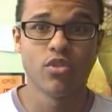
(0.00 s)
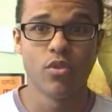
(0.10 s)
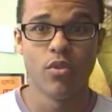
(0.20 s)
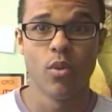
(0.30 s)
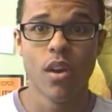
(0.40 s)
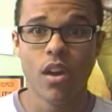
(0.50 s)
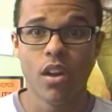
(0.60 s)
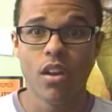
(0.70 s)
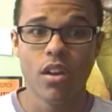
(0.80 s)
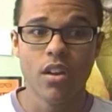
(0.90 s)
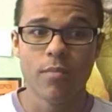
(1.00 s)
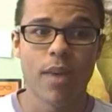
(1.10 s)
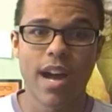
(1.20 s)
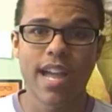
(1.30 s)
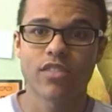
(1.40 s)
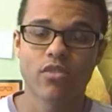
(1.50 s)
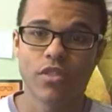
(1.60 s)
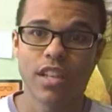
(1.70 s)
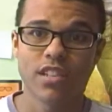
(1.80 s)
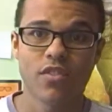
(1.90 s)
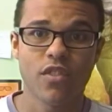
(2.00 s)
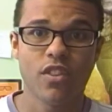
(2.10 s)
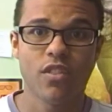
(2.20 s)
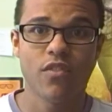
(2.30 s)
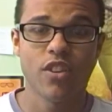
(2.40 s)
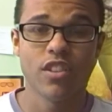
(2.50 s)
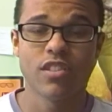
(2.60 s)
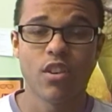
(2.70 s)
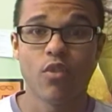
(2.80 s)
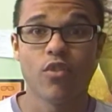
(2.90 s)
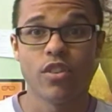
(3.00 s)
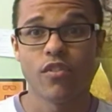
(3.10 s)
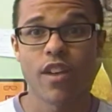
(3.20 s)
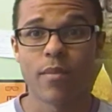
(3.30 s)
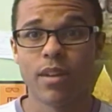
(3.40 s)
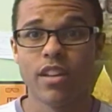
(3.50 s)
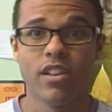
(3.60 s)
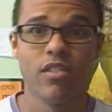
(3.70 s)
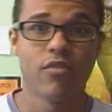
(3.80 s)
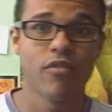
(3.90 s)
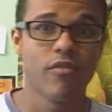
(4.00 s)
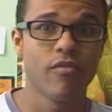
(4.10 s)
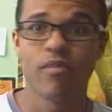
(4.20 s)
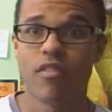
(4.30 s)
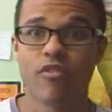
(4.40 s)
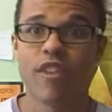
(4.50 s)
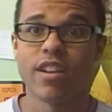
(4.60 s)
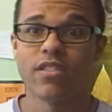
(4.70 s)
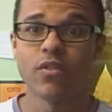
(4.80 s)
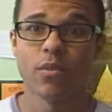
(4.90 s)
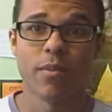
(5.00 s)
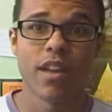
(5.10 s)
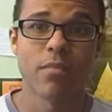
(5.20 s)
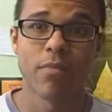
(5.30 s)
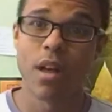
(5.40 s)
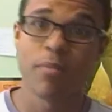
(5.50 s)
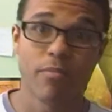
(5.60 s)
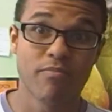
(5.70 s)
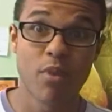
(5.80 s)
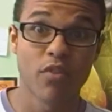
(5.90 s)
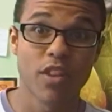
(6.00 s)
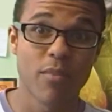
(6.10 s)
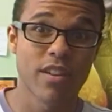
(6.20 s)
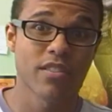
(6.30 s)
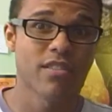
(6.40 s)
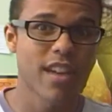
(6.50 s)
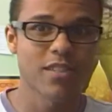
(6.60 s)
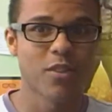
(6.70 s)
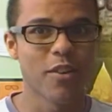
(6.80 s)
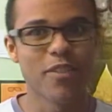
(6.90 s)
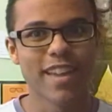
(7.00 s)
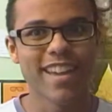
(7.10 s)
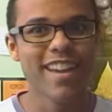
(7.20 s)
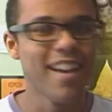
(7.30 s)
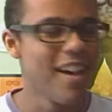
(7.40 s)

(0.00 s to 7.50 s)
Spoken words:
to buy extra things for yourself and your family and your friends if you want to buy them birthday presents, that sort of thing.